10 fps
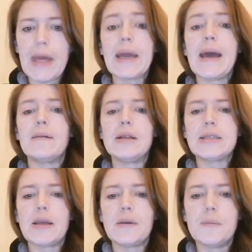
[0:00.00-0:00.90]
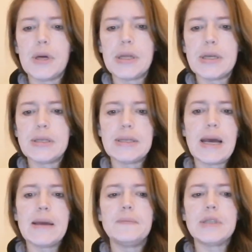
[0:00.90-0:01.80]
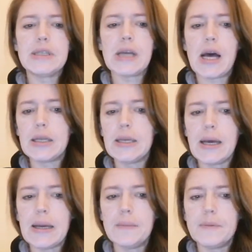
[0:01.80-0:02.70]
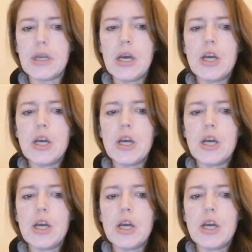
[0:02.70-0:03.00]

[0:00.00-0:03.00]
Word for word: and countless other mothers, named and unnamed,